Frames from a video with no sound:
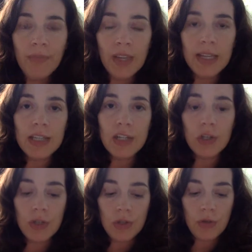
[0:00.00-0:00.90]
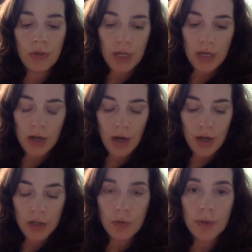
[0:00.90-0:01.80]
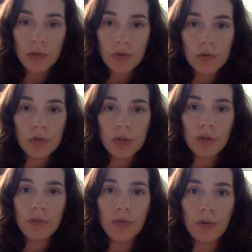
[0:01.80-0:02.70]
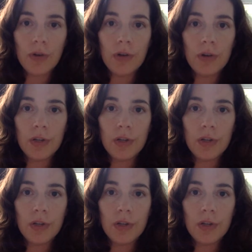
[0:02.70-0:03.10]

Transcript: In addition to the human intrusion for